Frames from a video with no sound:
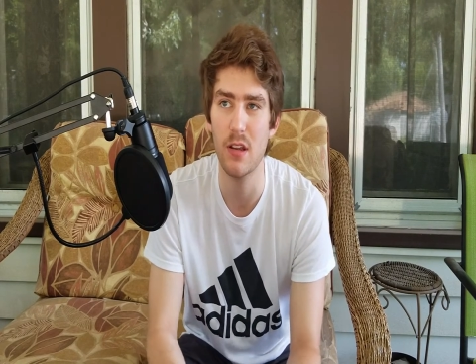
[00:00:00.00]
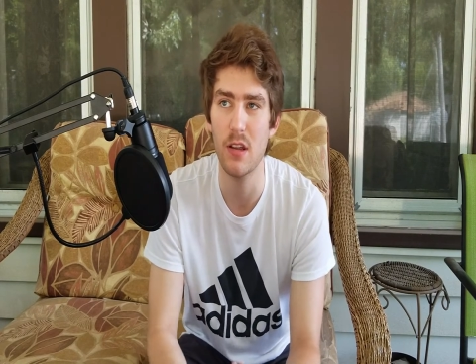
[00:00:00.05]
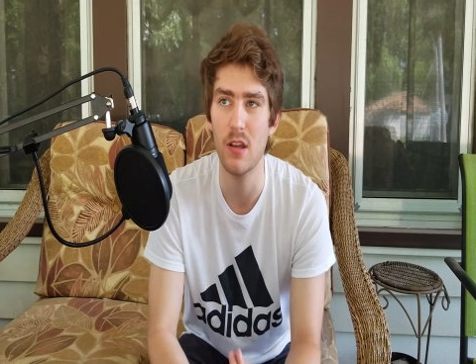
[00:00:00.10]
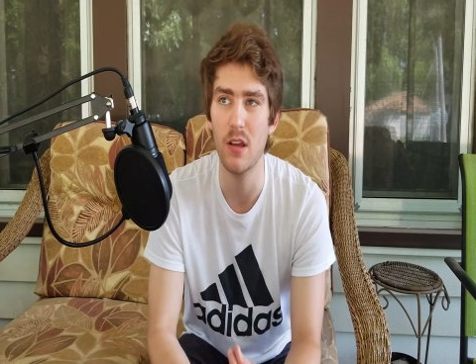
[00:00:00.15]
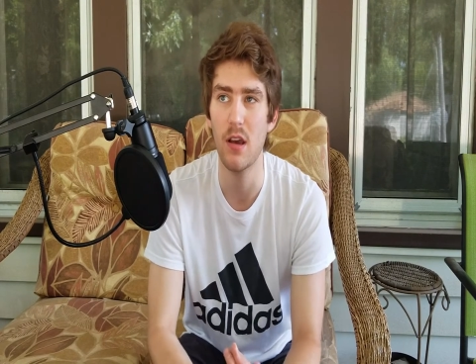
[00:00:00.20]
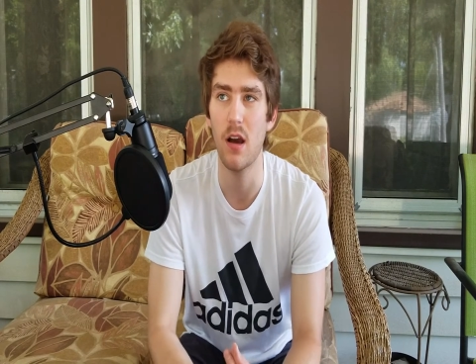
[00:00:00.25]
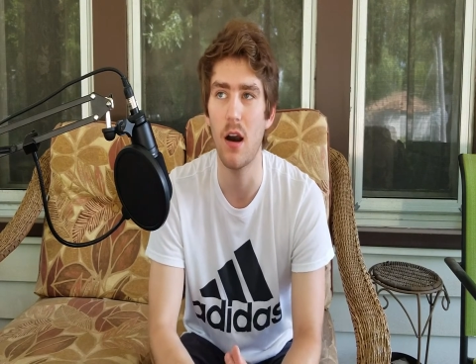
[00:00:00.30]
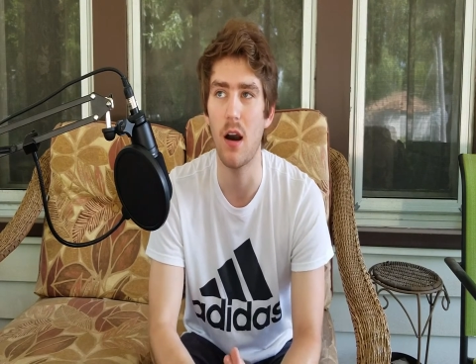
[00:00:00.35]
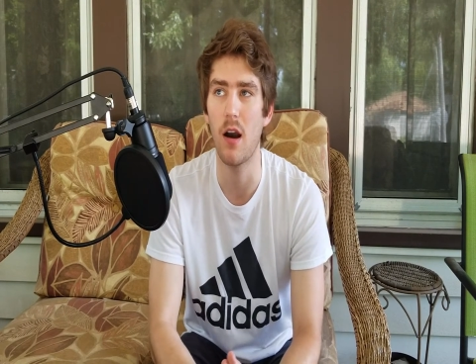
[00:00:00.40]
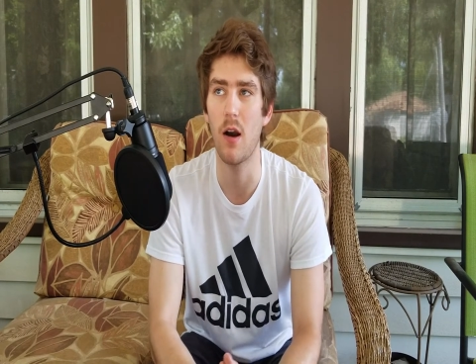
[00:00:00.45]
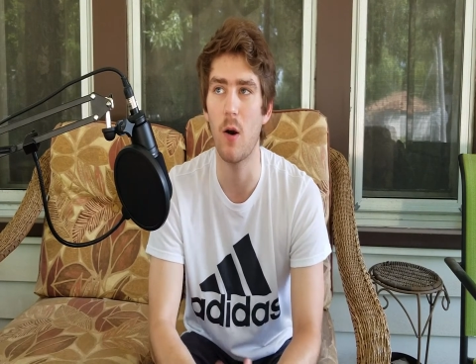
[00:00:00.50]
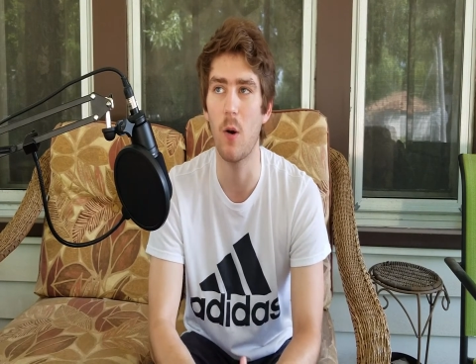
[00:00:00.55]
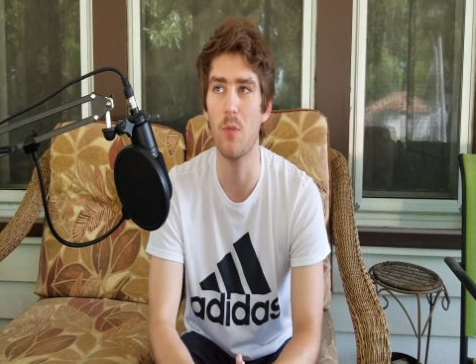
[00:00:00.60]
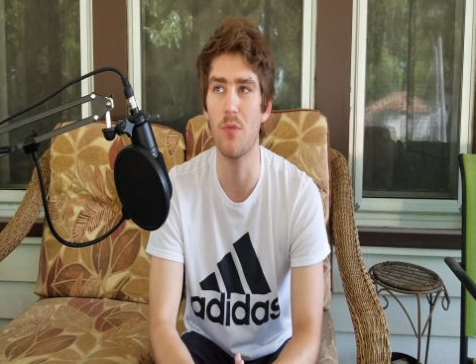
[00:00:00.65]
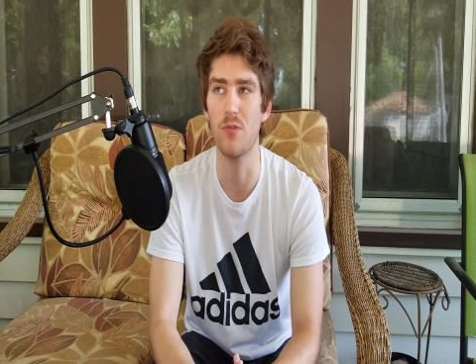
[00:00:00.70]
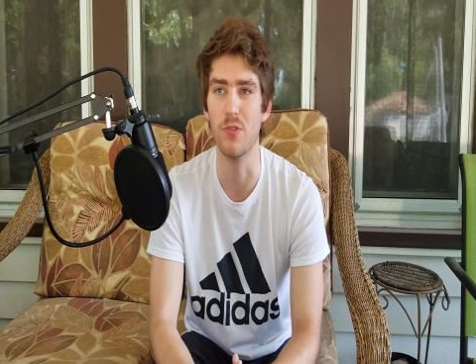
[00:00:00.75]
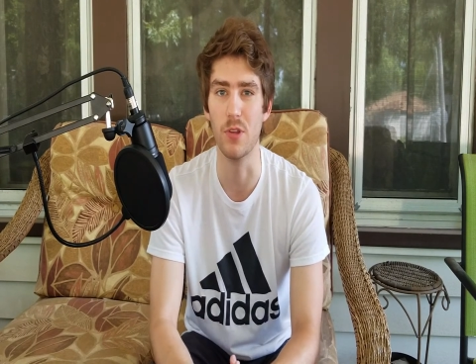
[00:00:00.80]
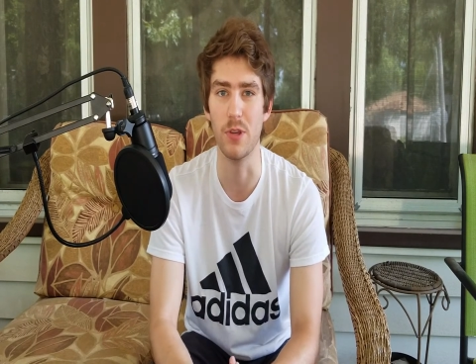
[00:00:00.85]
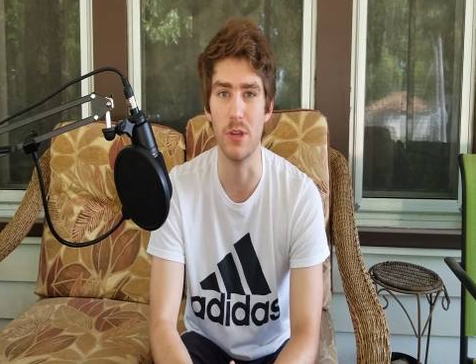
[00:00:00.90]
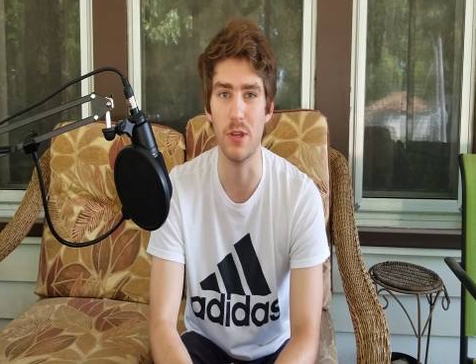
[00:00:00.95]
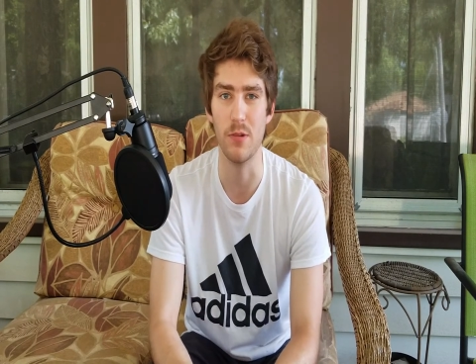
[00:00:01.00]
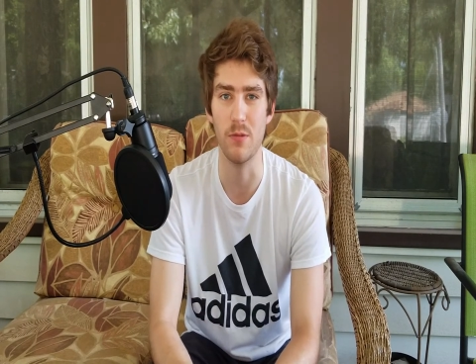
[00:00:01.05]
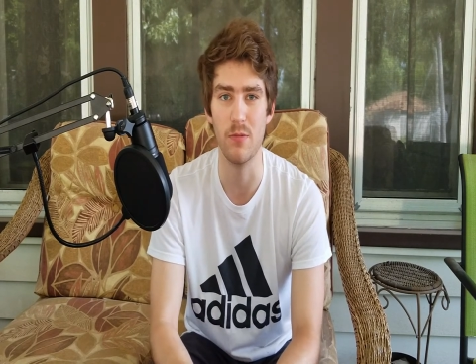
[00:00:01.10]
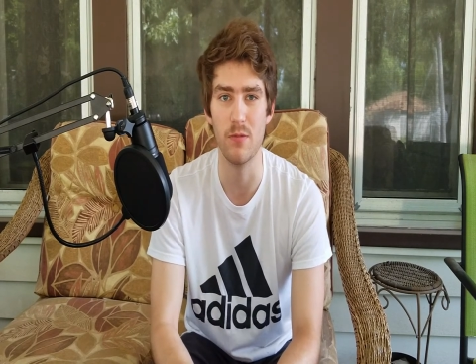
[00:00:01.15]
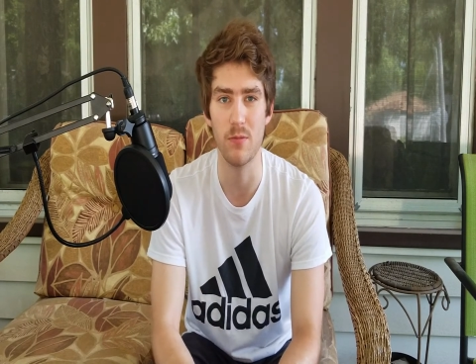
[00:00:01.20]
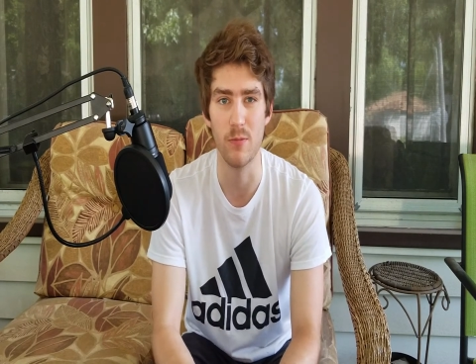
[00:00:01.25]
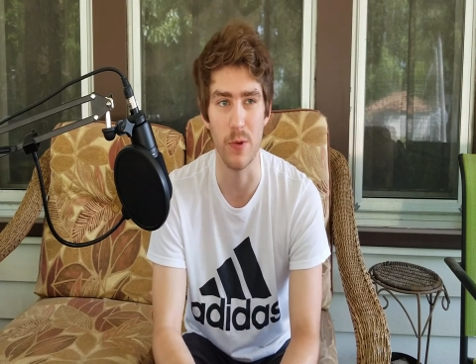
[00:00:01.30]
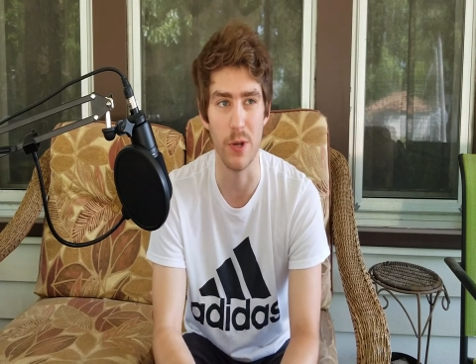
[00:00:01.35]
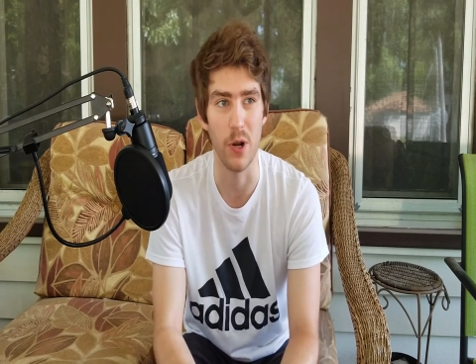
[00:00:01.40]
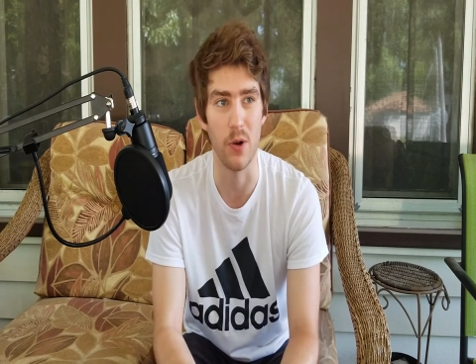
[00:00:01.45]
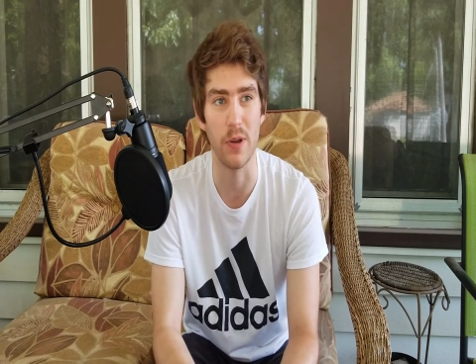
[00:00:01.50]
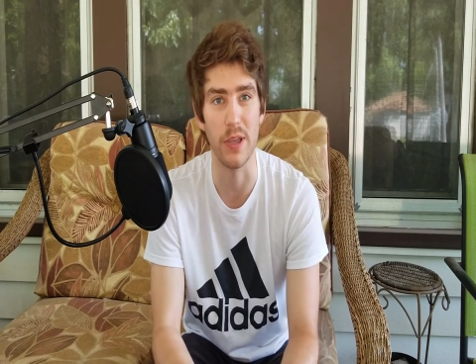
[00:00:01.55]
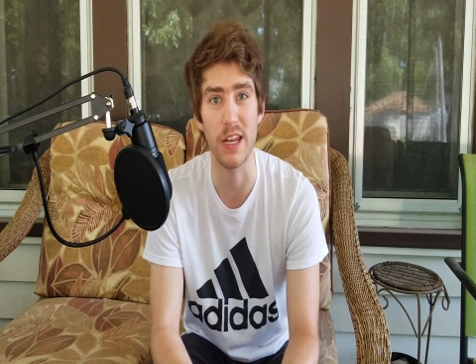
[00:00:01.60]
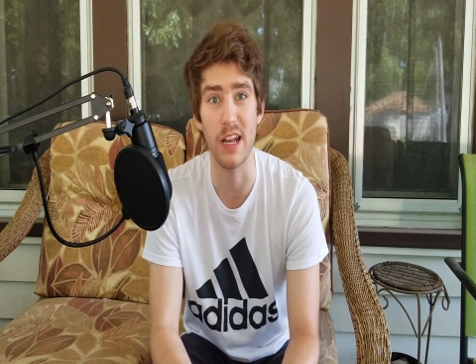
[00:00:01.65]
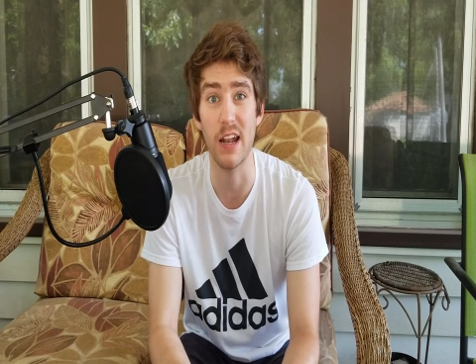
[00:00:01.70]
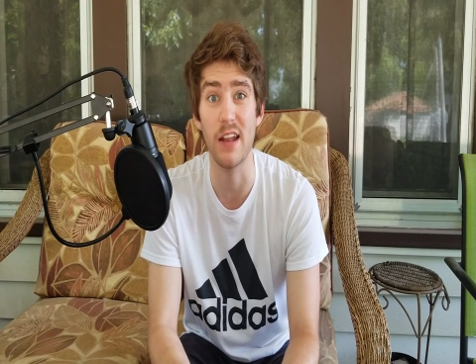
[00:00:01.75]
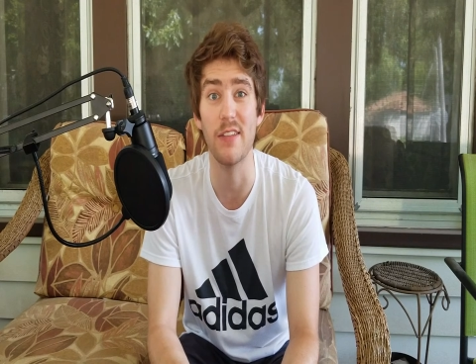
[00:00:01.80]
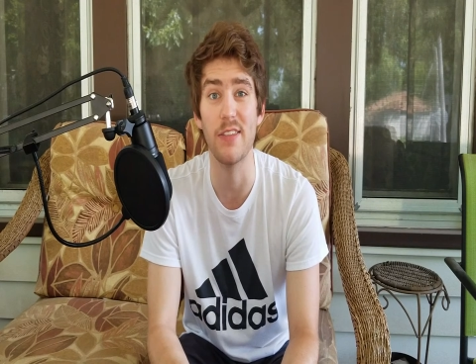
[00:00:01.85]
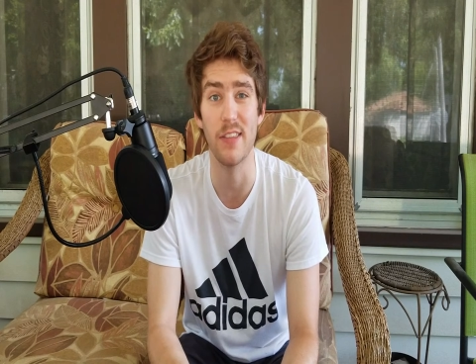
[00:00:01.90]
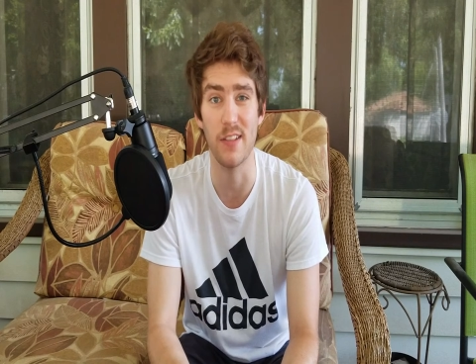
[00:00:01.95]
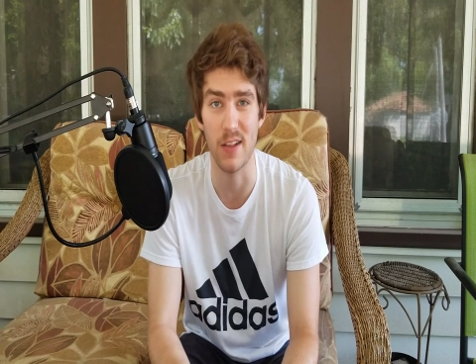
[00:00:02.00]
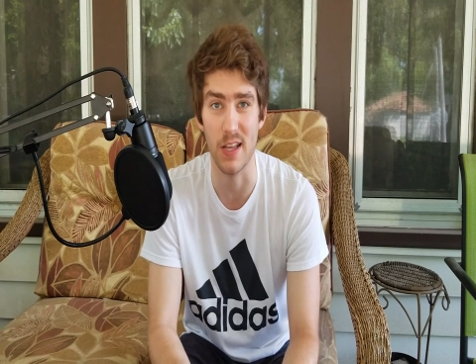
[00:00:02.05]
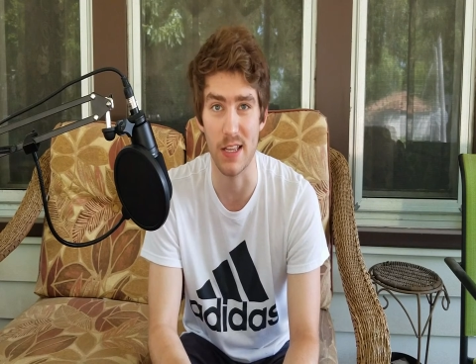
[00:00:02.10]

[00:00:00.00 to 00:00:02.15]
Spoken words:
Hopefully we don't get anything like